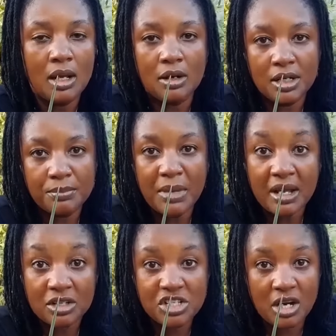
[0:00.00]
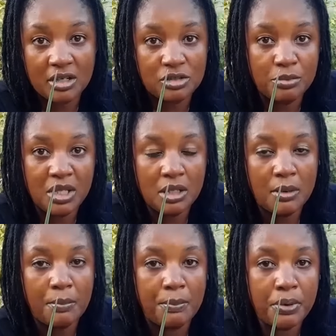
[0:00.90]
or the biochar to be
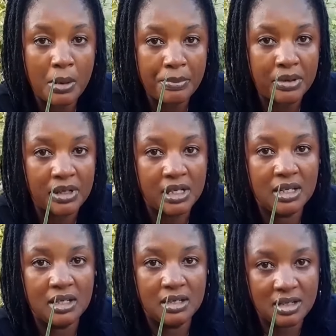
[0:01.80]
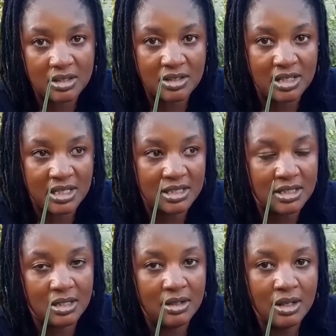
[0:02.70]
properly
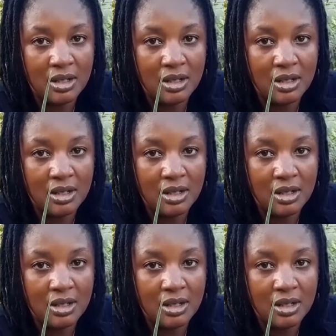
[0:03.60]
inoculated